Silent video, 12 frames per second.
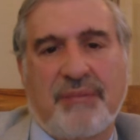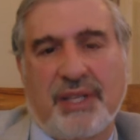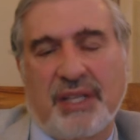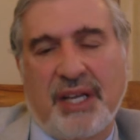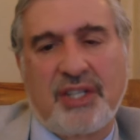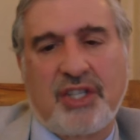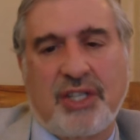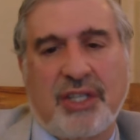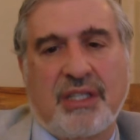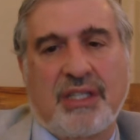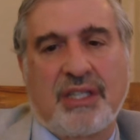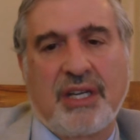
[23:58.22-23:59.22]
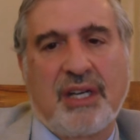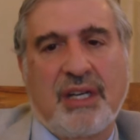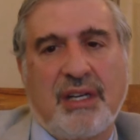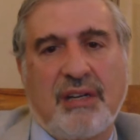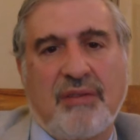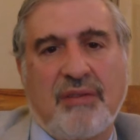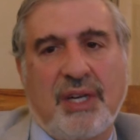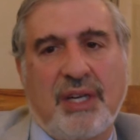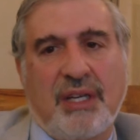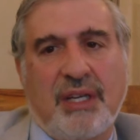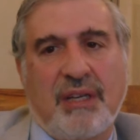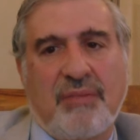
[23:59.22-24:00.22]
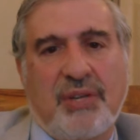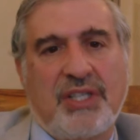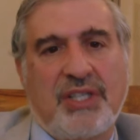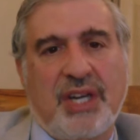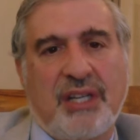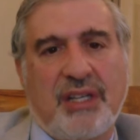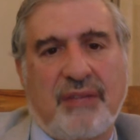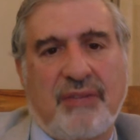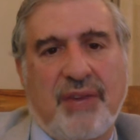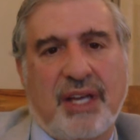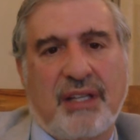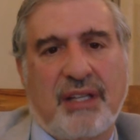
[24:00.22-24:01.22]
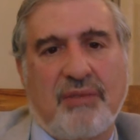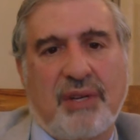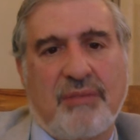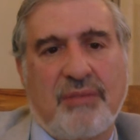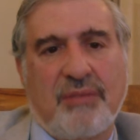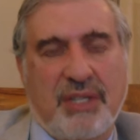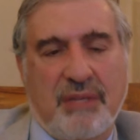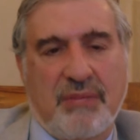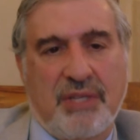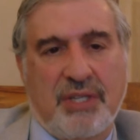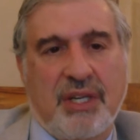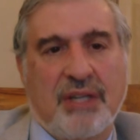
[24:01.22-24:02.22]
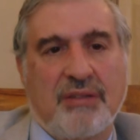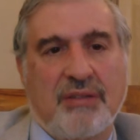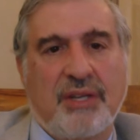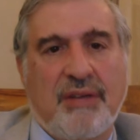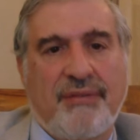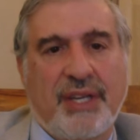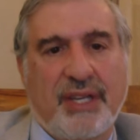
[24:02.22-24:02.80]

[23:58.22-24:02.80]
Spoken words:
populations, we appreciate the fact that what museums show